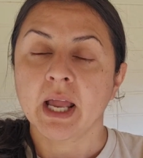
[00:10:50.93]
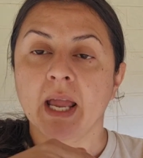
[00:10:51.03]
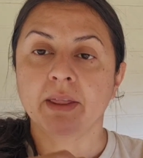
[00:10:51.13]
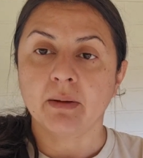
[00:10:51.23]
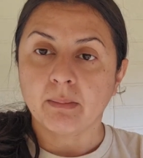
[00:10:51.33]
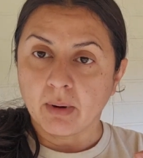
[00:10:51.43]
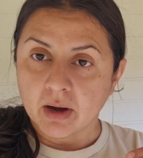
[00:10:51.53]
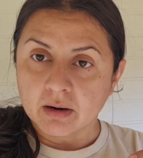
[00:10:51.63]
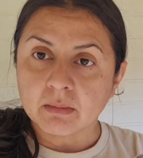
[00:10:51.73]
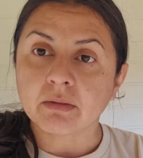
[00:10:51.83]
In the
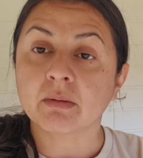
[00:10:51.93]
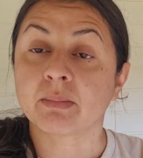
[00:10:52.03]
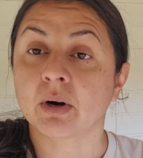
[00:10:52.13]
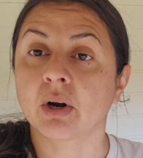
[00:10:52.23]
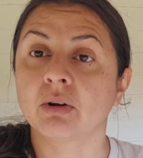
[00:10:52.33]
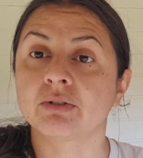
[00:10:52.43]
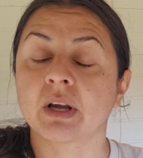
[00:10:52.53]
bottom of the burrows,